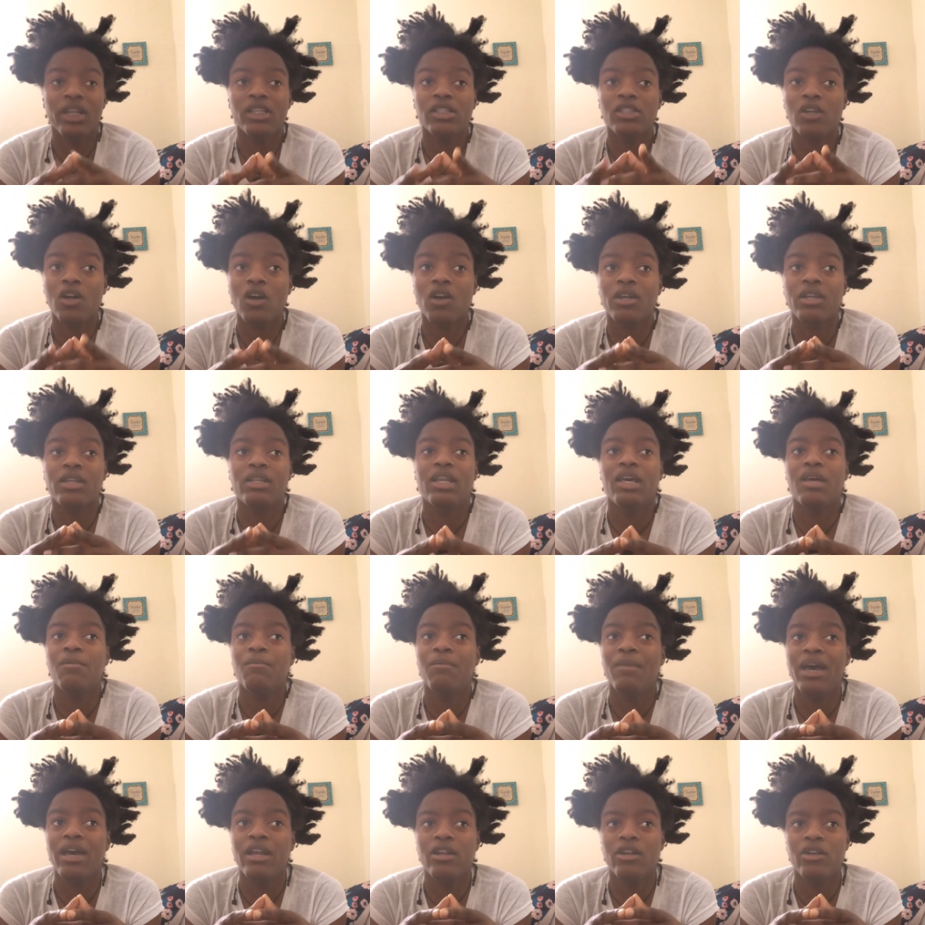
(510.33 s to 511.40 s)
talk in that
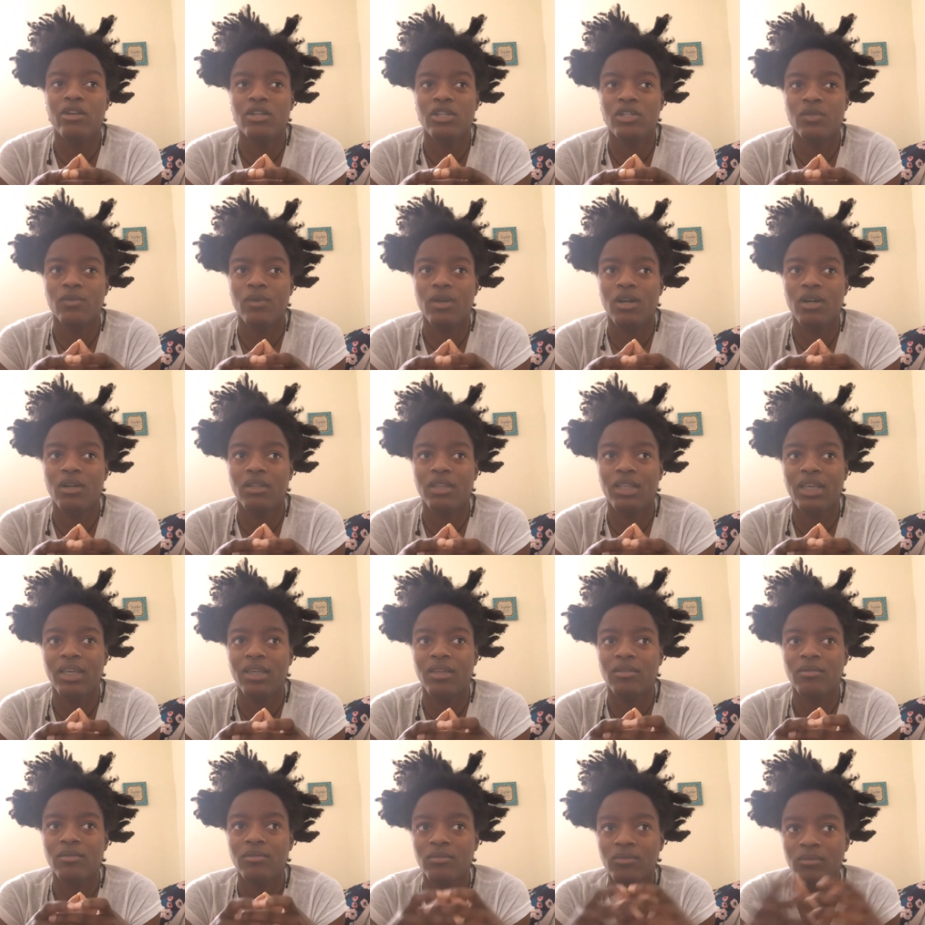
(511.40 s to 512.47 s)
manner as well. Like,